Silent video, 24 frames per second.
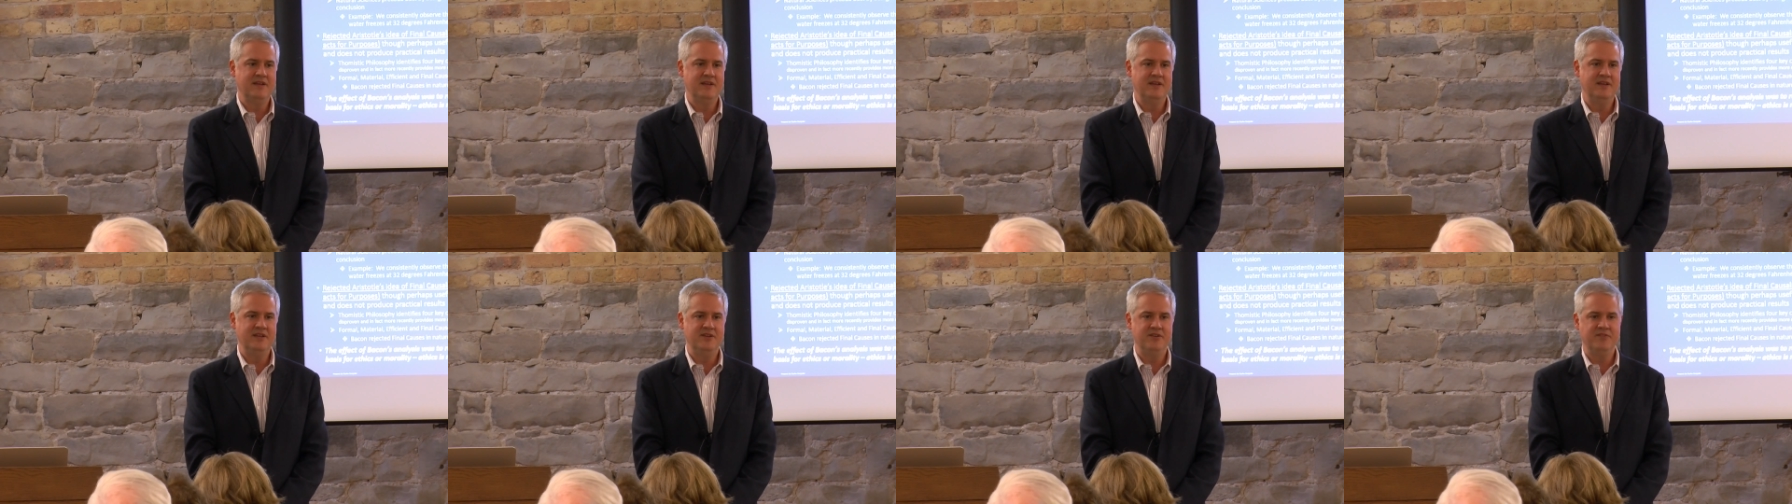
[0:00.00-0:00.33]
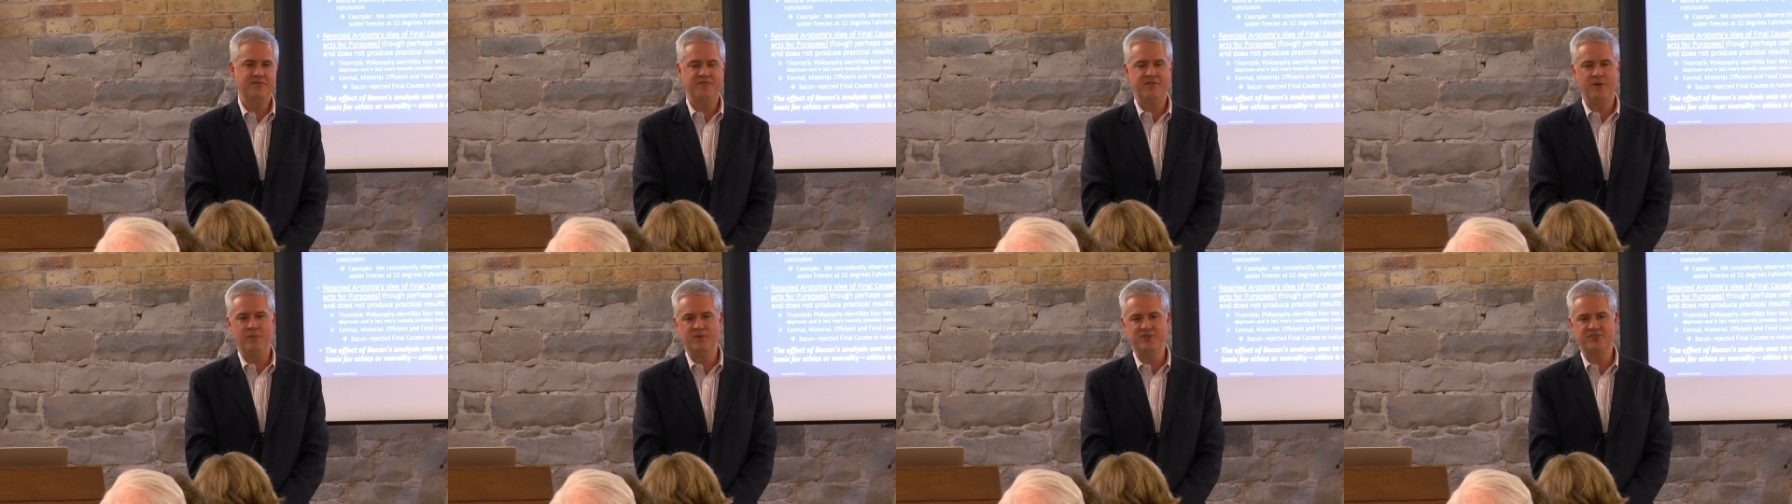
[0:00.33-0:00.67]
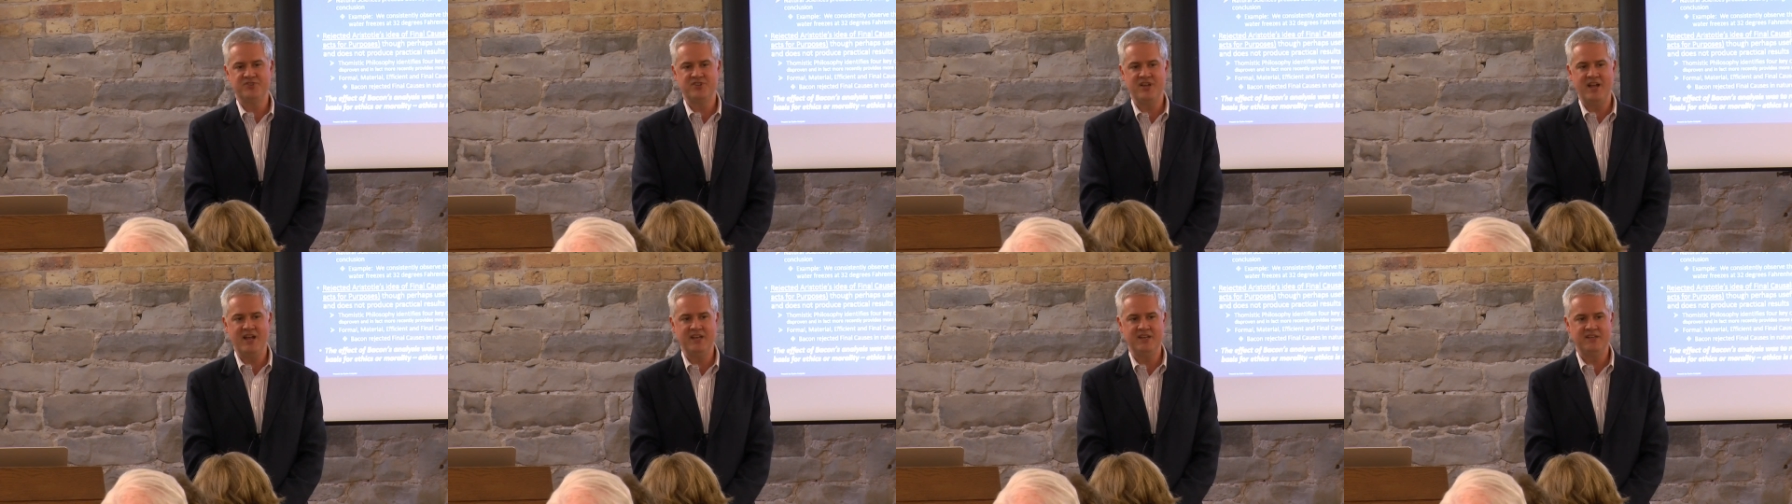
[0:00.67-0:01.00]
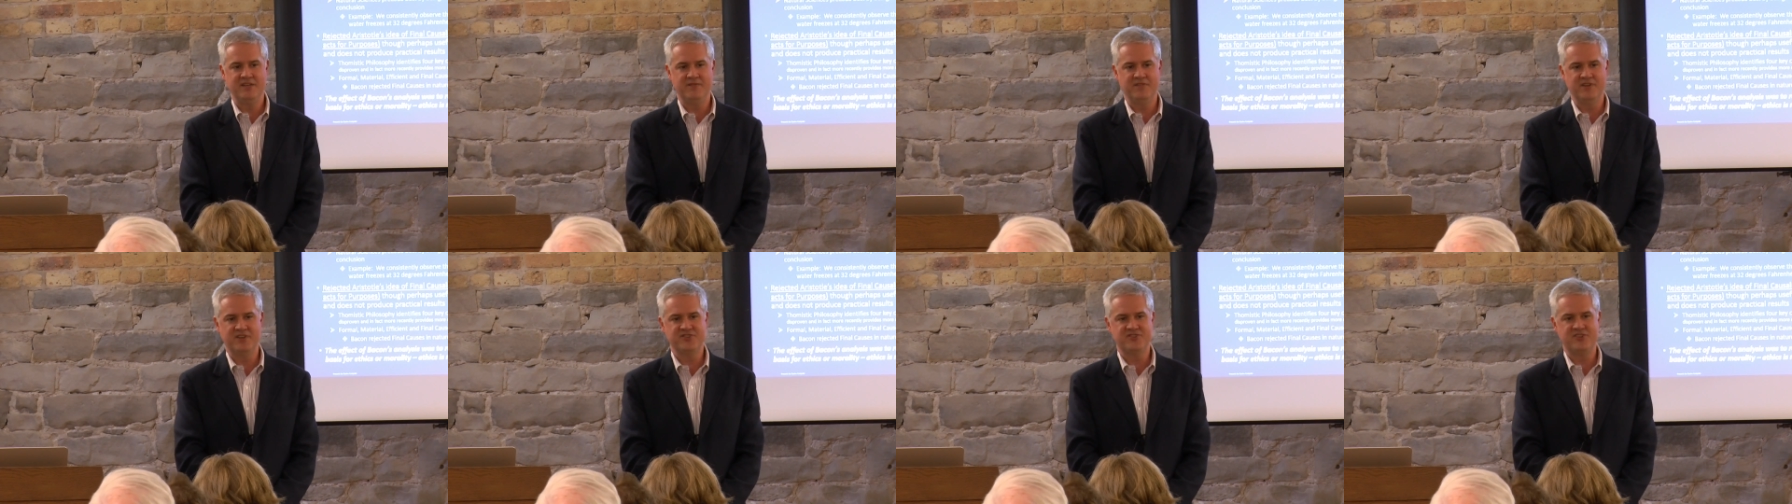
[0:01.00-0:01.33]
in, from a
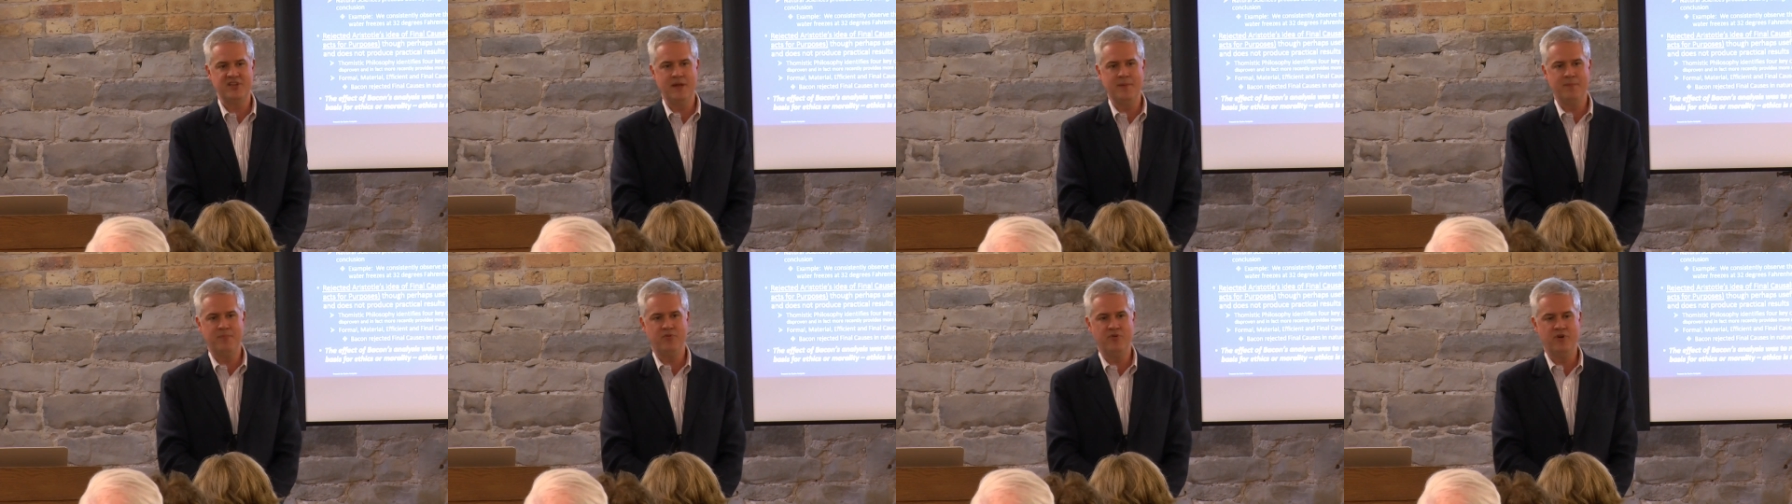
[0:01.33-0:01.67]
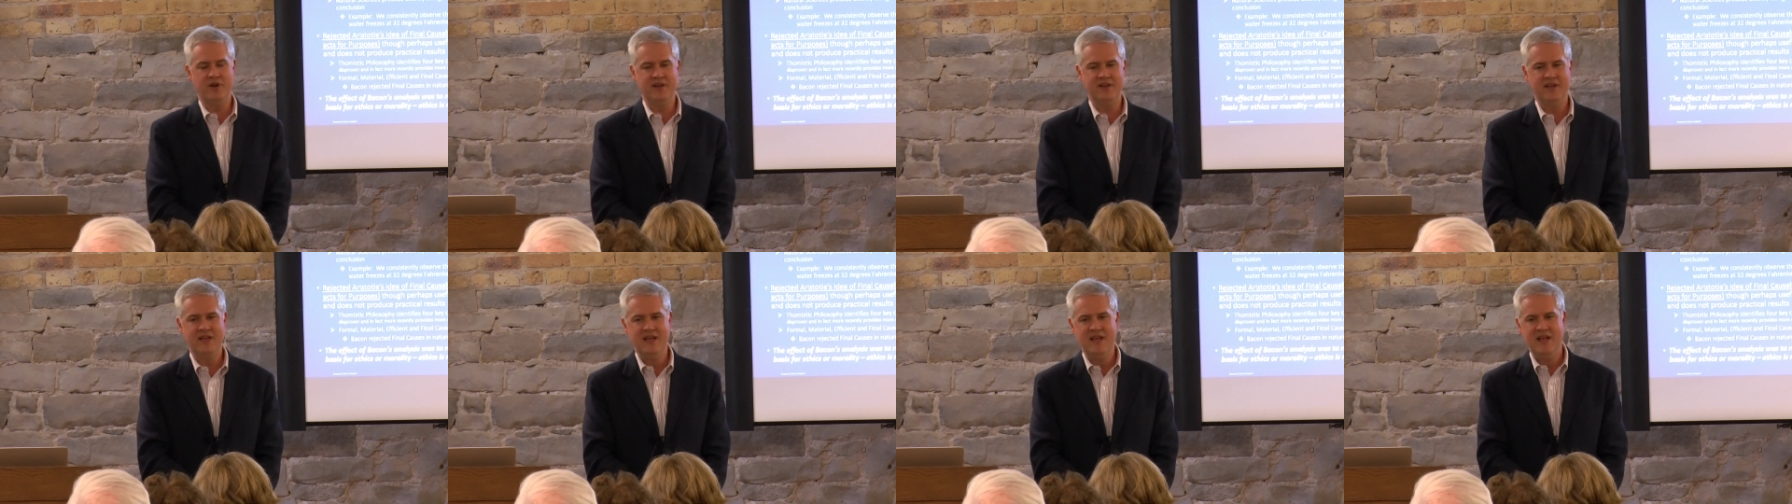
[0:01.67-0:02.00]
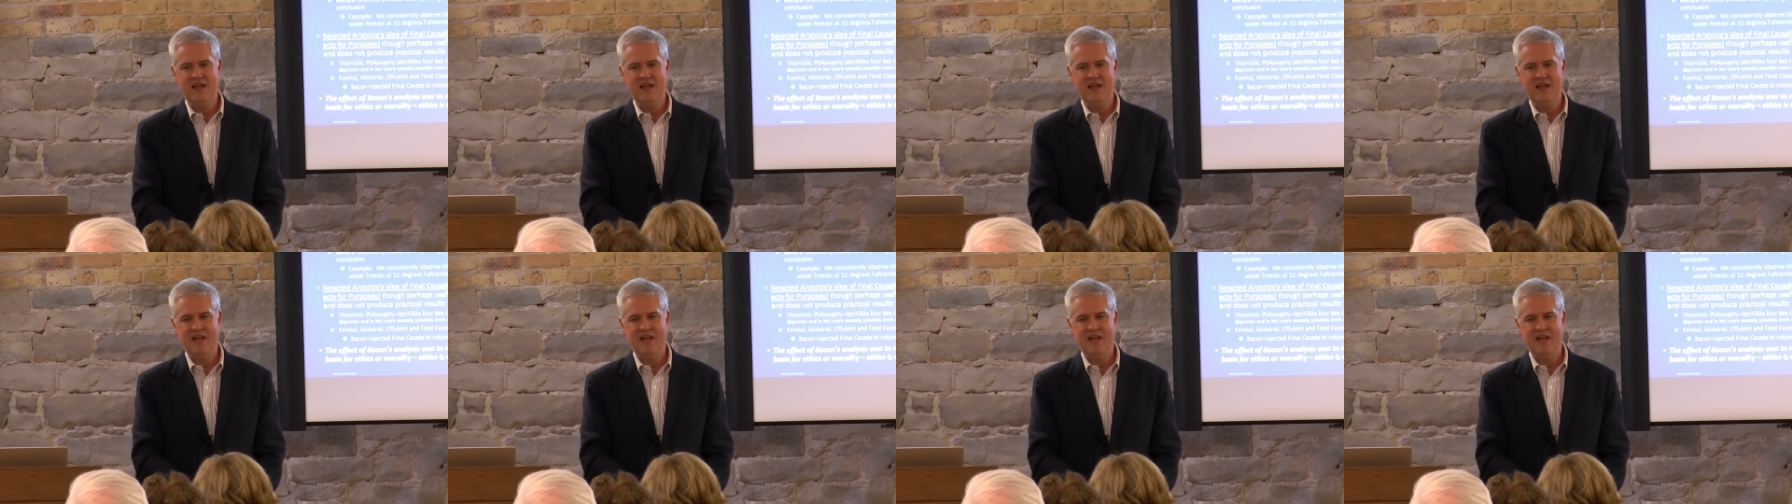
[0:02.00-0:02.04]
scientific standpoint.